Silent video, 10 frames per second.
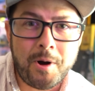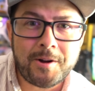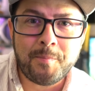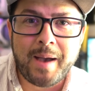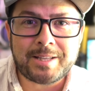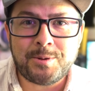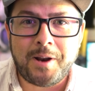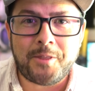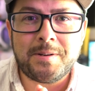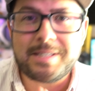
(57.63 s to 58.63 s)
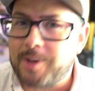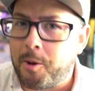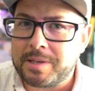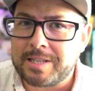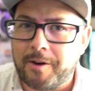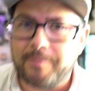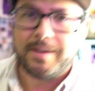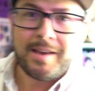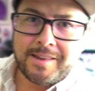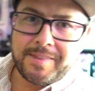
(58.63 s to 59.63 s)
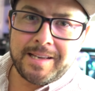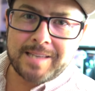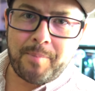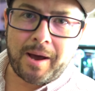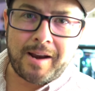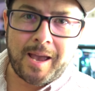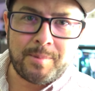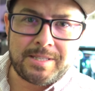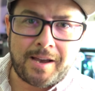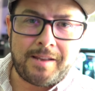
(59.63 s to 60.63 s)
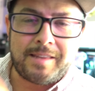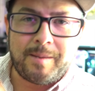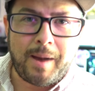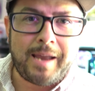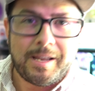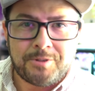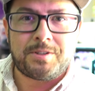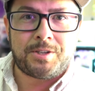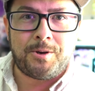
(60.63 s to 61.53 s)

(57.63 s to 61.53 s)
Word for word: Welcome back to another installment of things I bought on Amazon that might interest